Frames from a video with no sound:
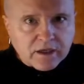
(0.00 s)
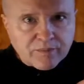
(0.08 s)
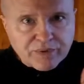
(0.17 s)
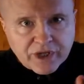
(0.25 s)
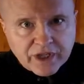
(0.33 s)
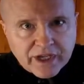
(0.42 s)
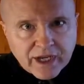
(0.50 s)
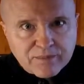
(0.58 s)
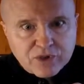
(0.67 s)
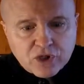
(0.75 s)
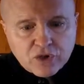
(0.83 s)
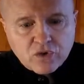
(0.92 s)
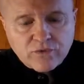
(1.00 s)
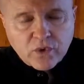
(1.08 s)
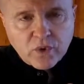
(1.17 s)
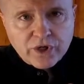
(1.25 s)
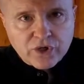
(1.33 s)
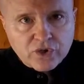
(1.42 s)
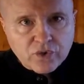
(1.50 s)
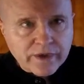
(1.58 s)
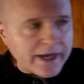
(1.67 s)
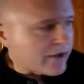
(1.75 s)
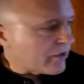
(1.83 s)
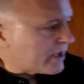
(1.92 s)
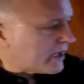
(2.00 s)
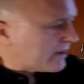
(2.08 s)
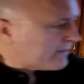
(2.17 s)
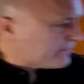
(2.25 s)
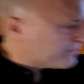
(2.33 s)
completely up to you if you want to do that or not.